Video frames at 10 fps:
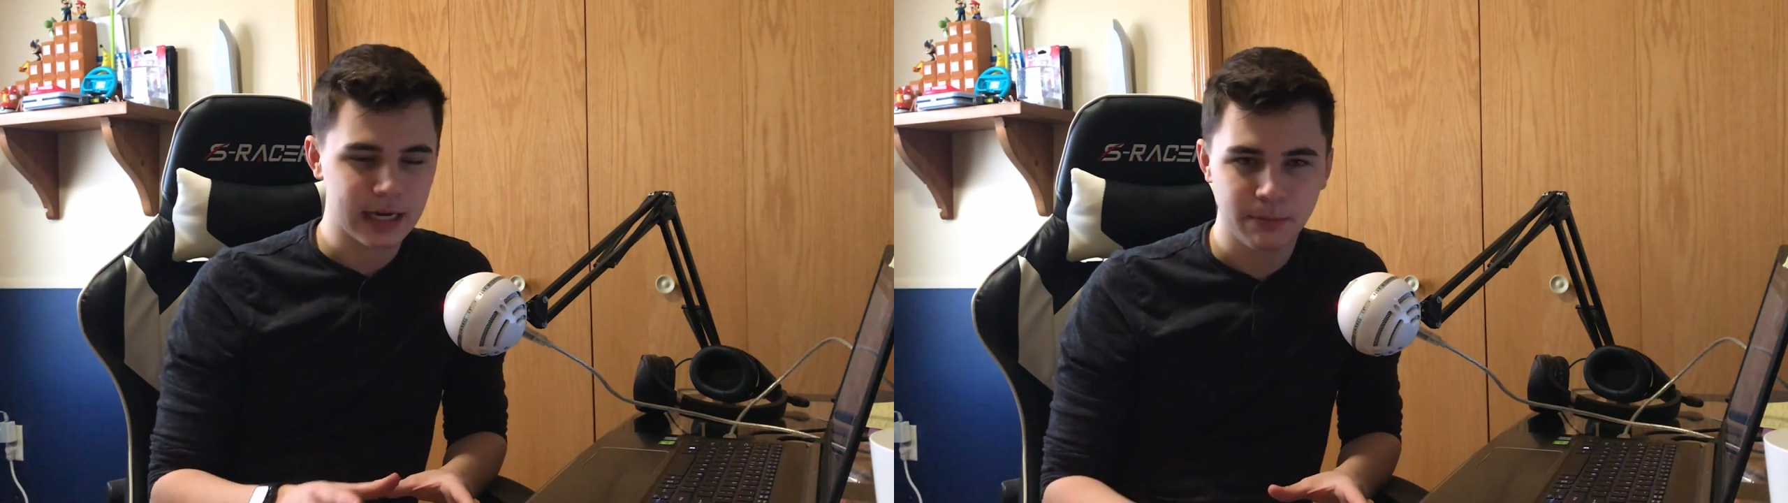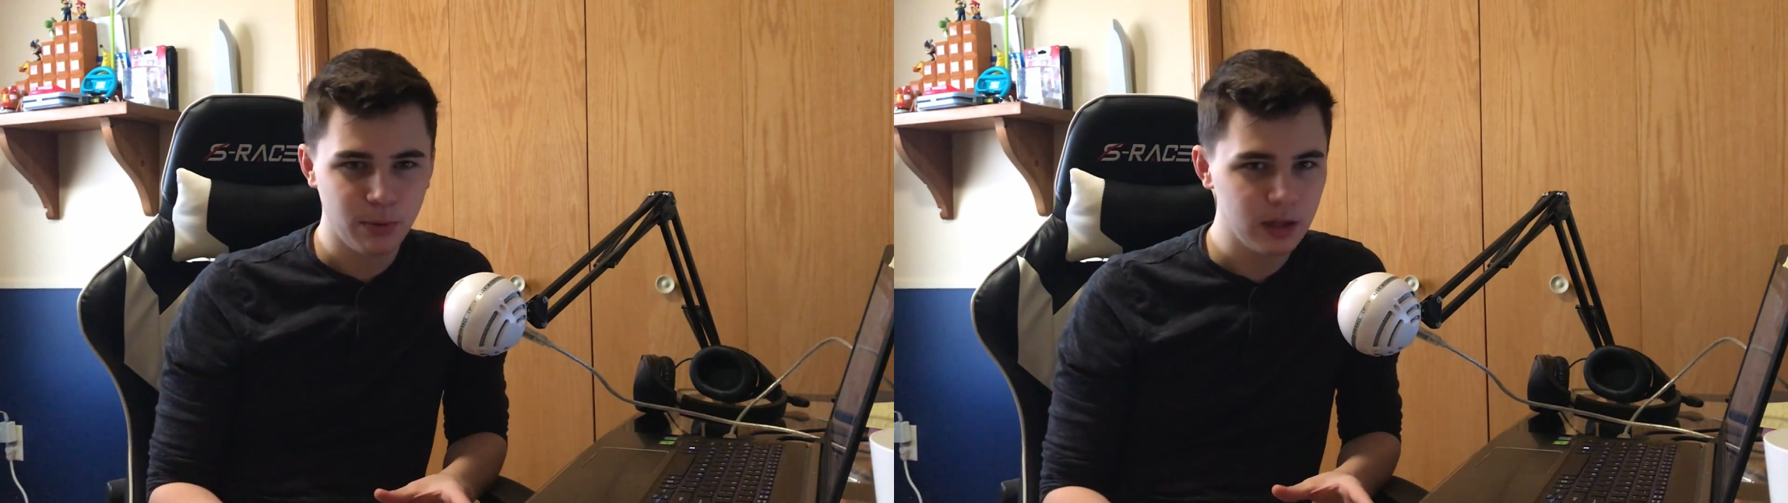a
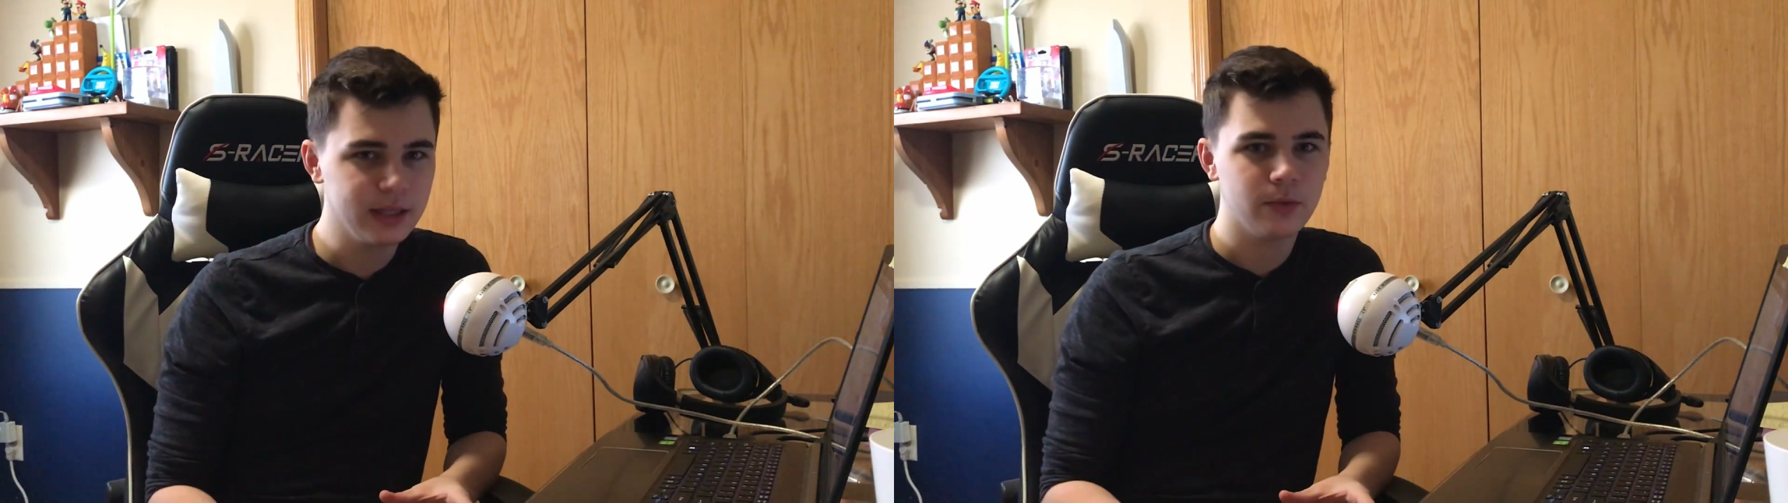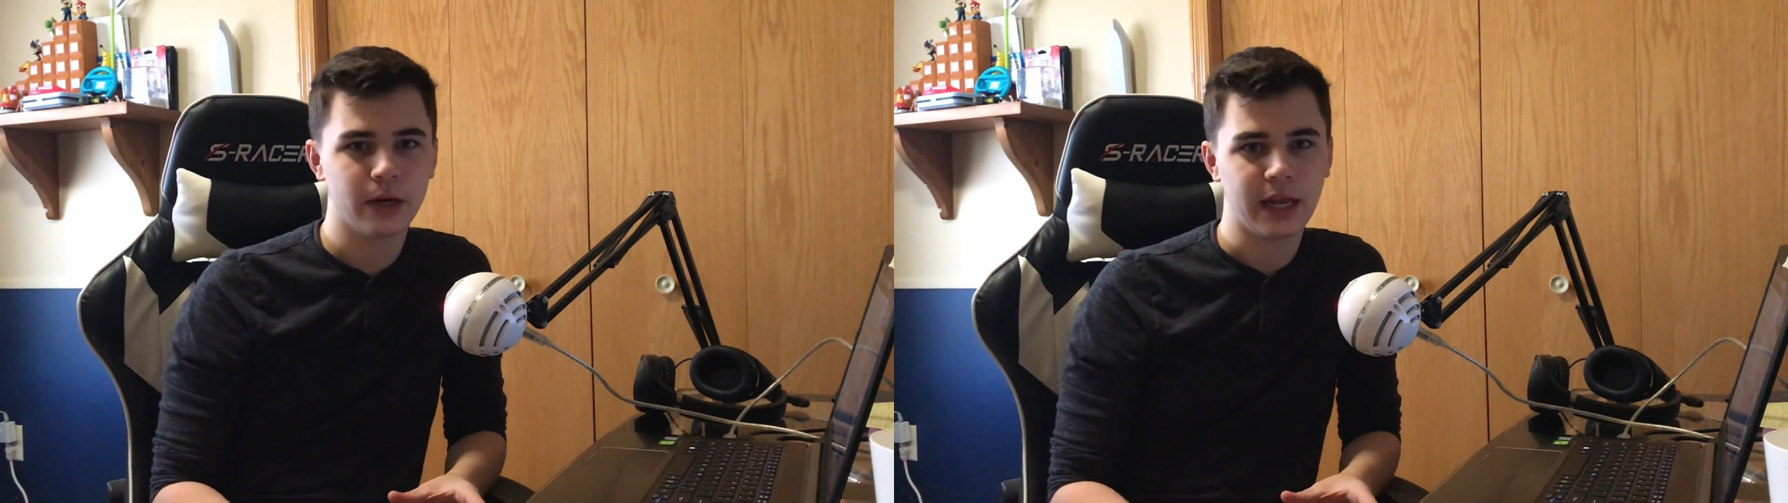
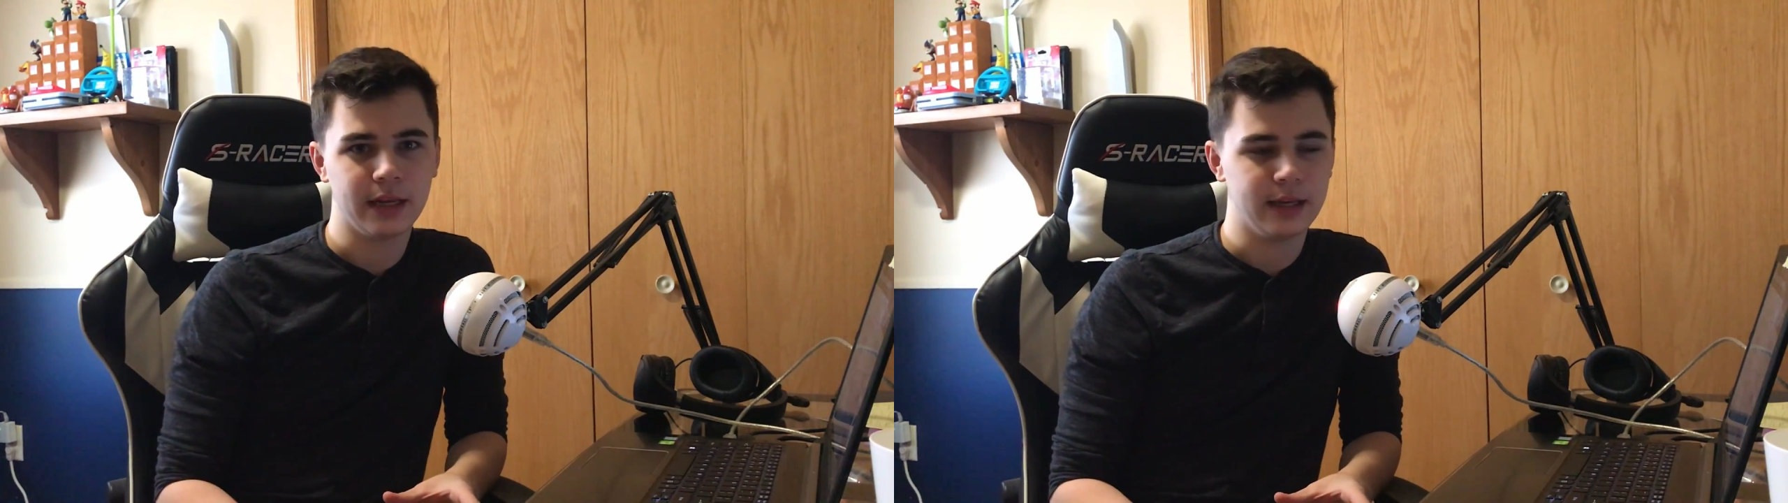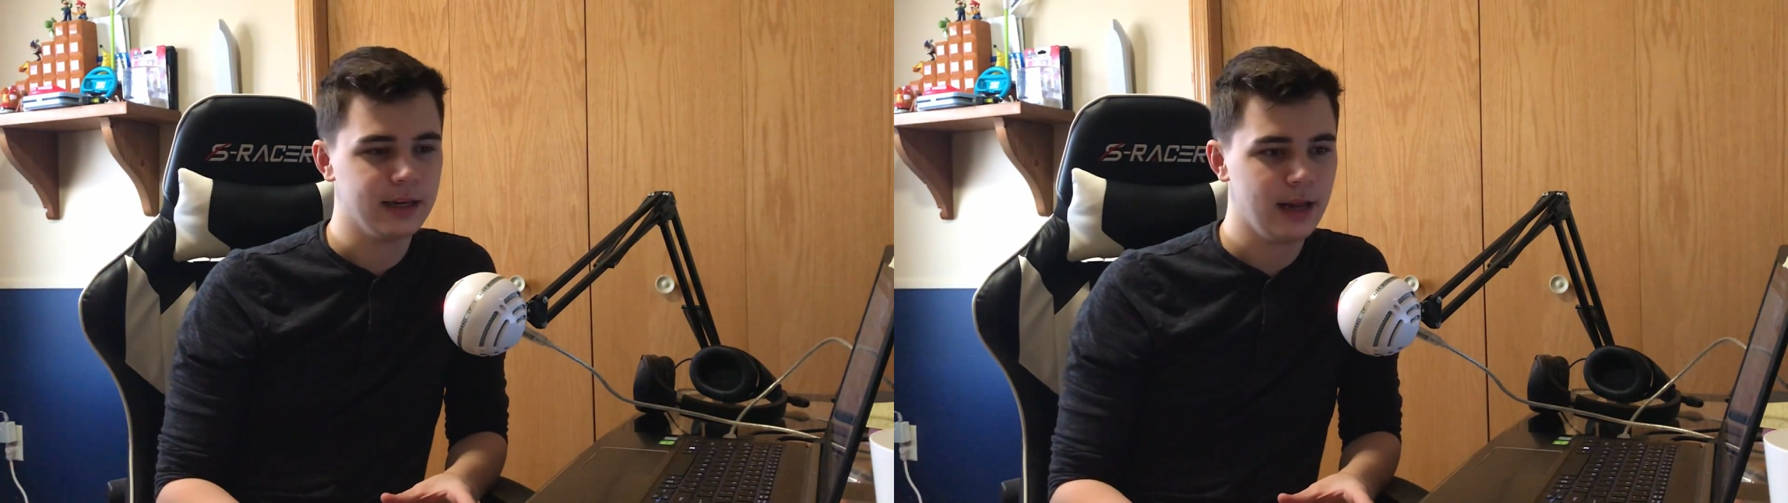complete one
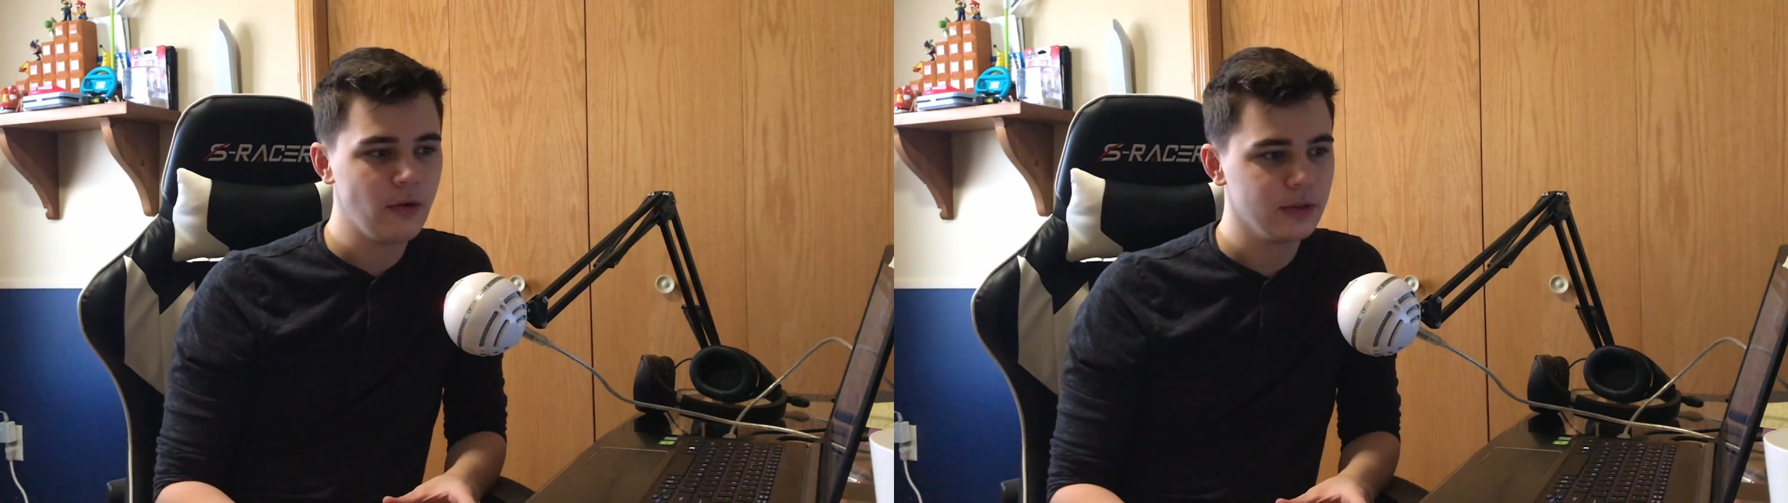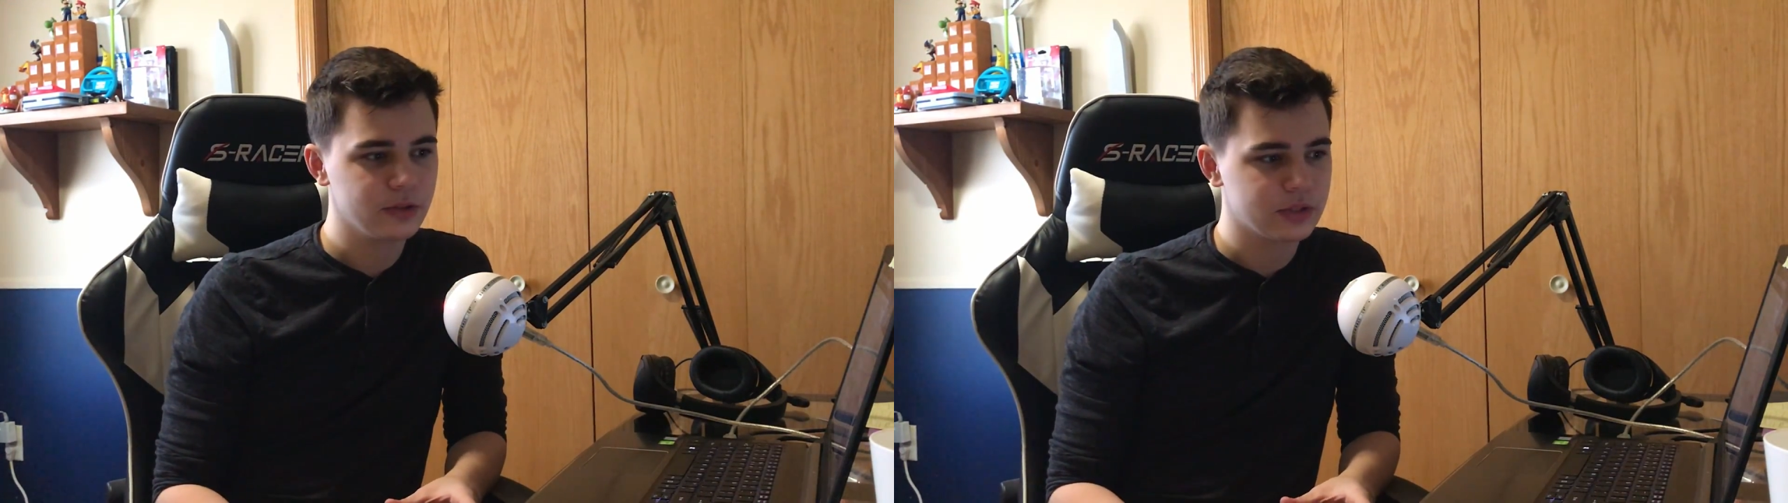eighty, and
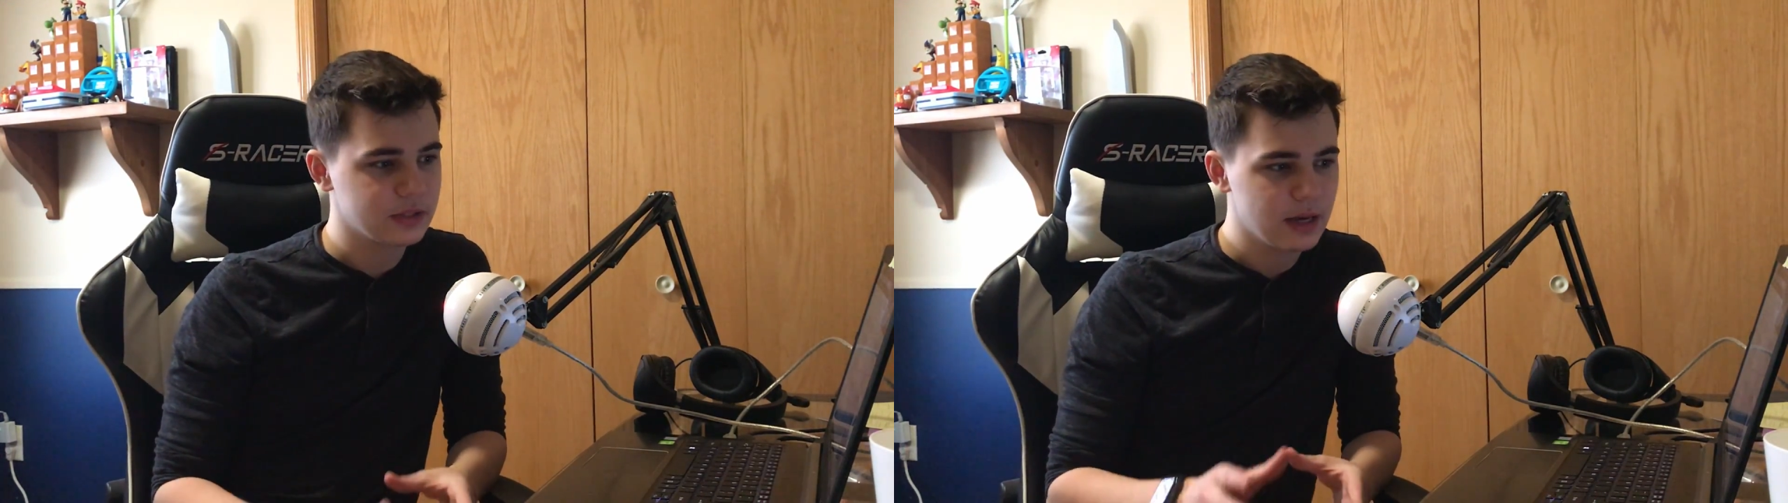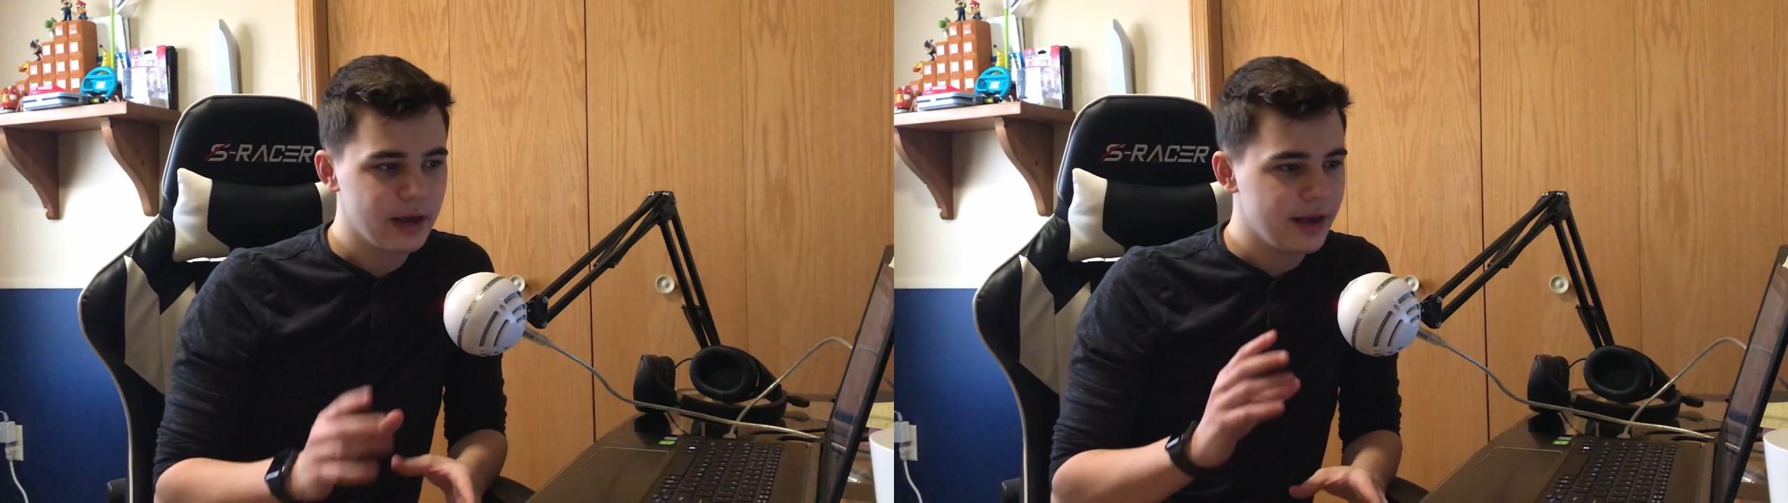now they're just